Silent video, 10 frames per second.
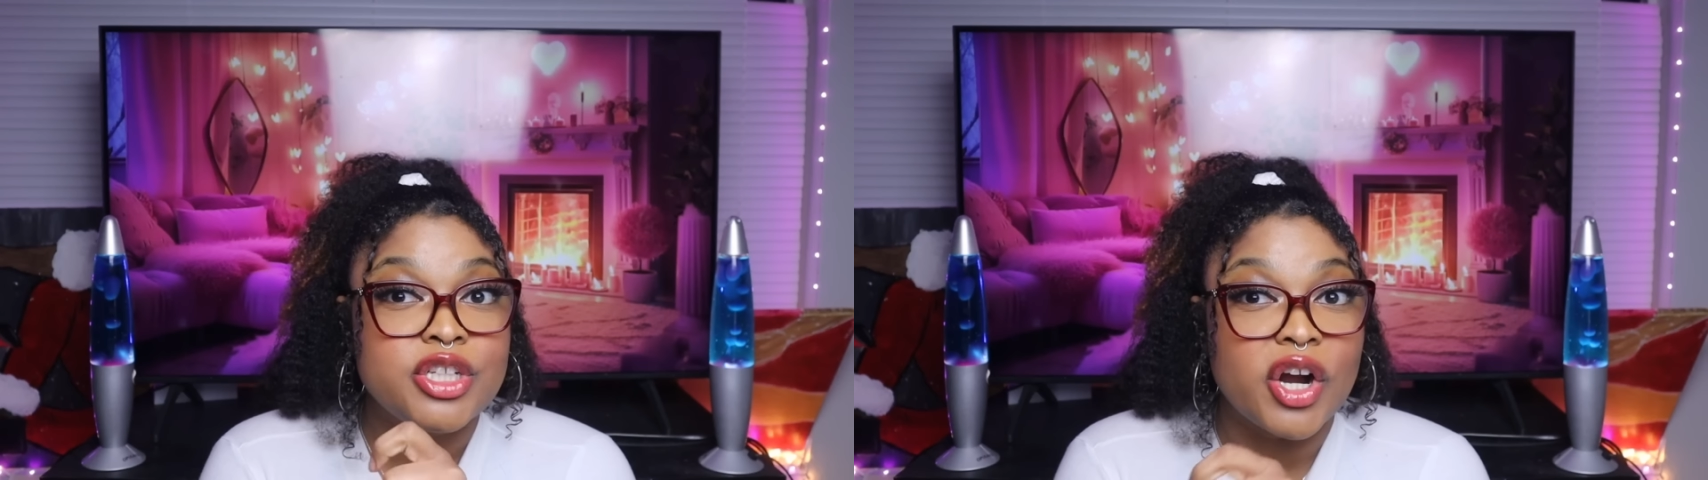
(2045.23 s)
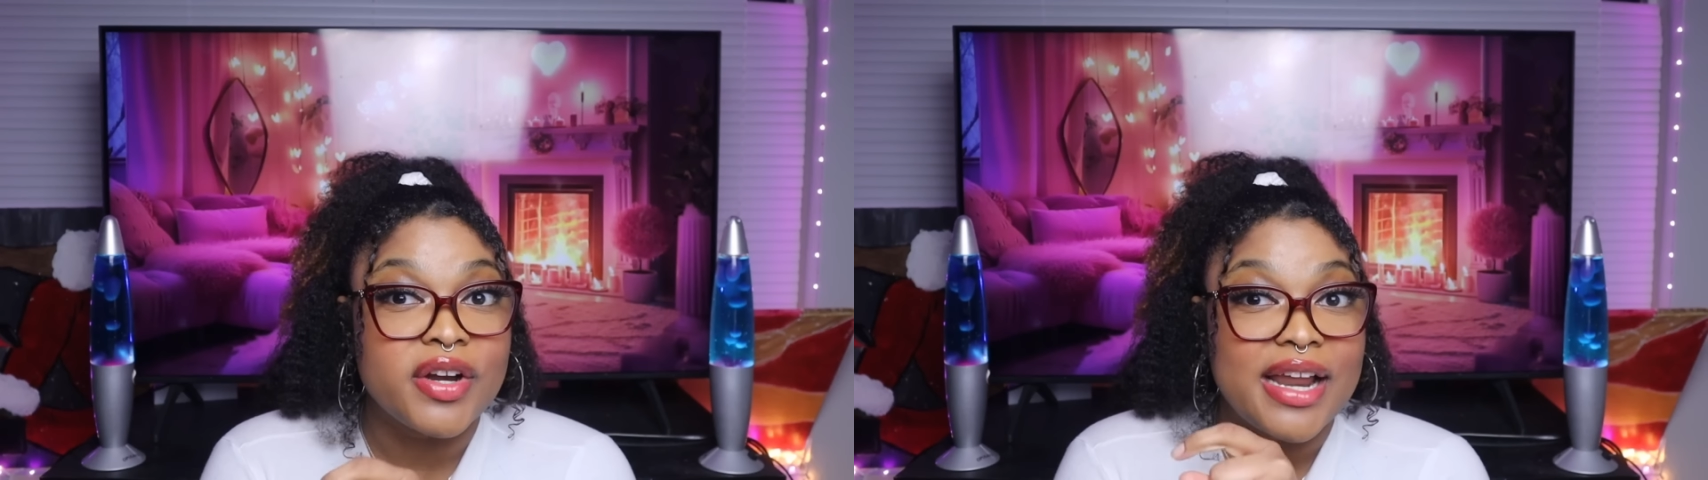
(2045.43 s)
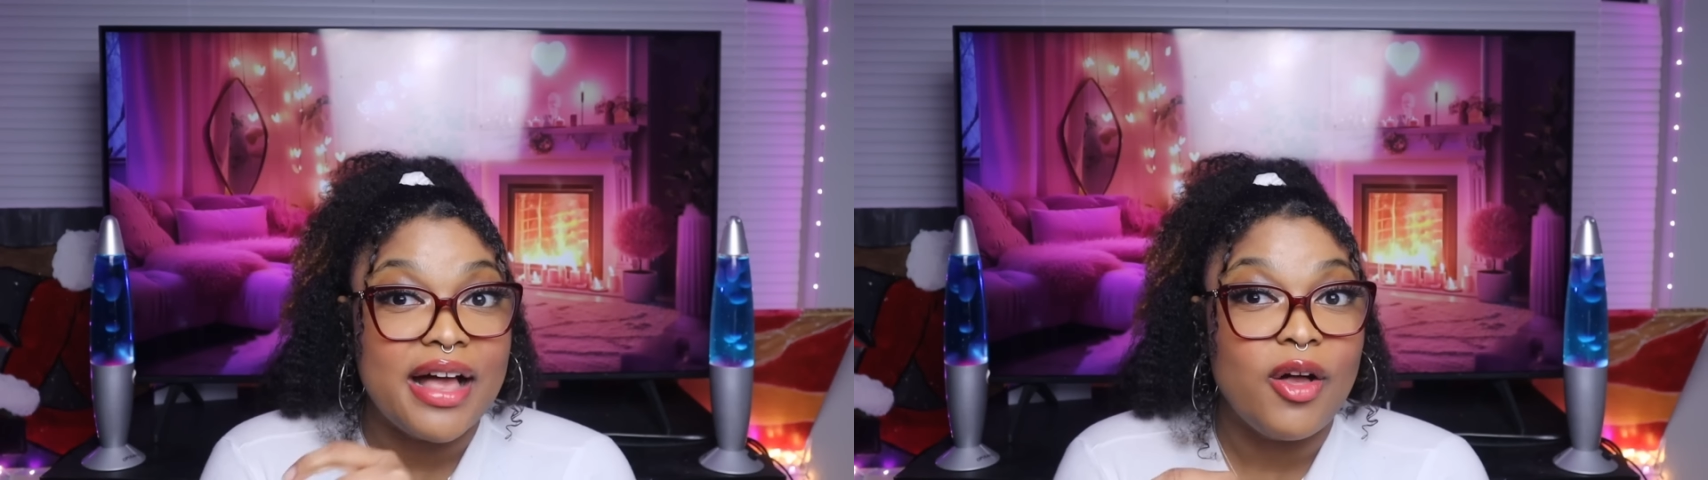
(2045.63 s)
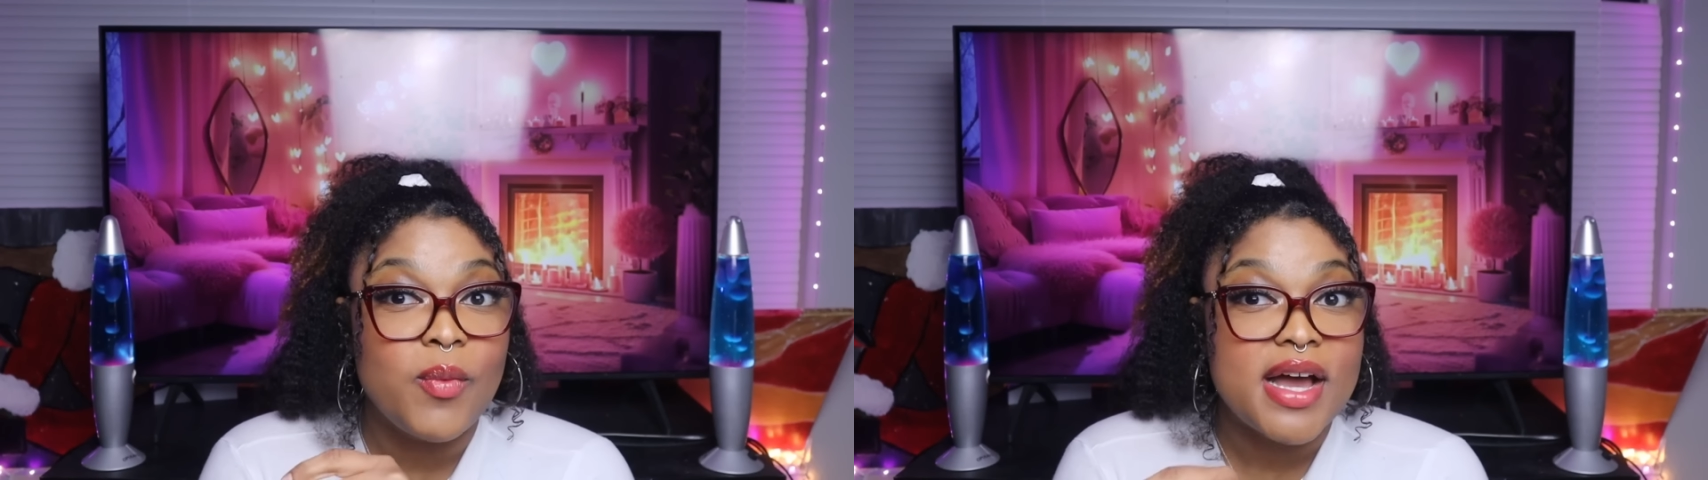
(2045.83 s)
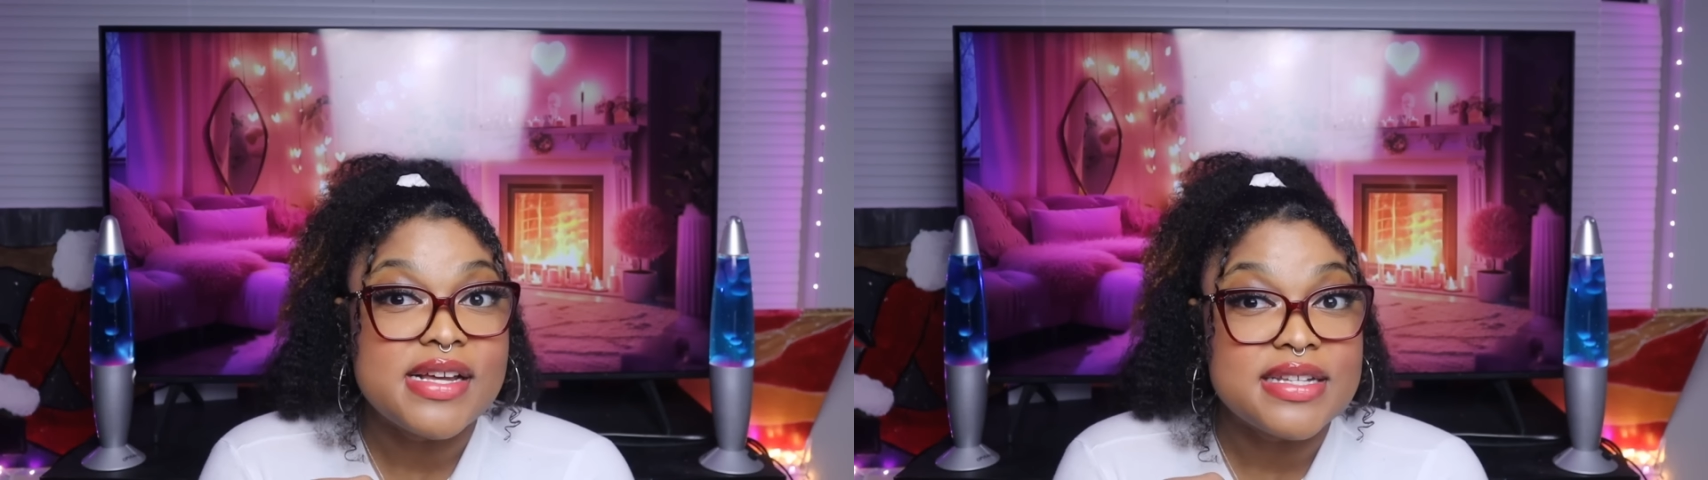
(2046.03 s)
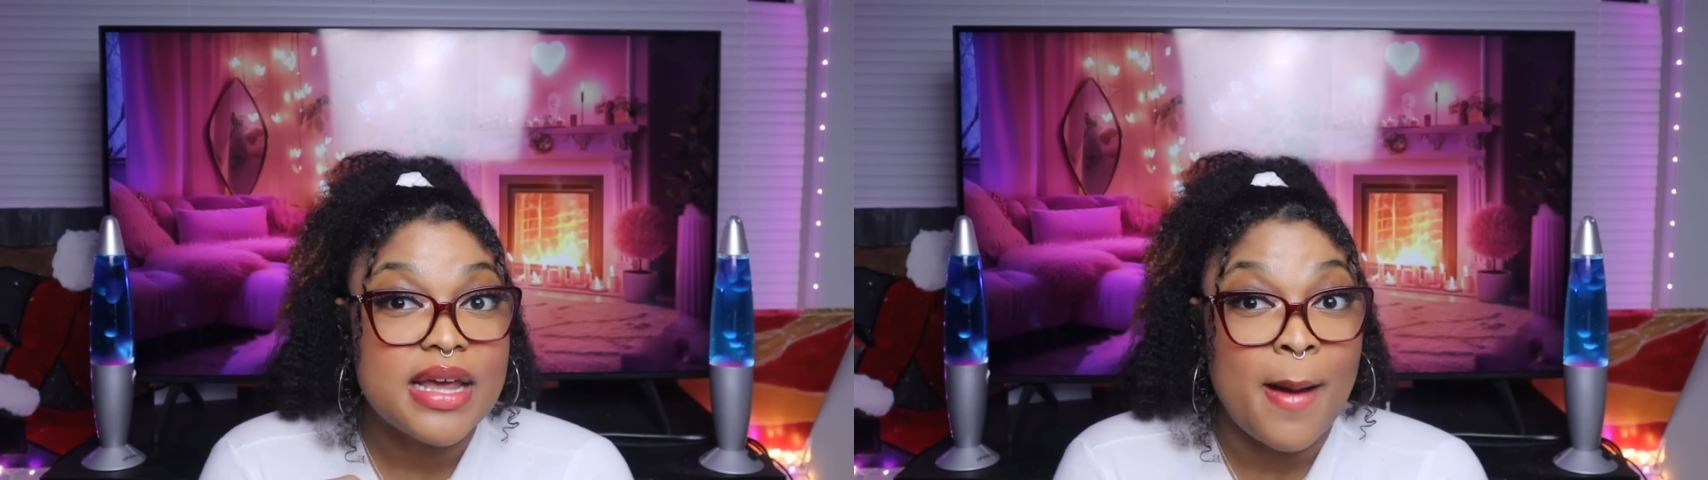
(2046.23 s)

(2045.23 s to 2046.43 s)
Darnell was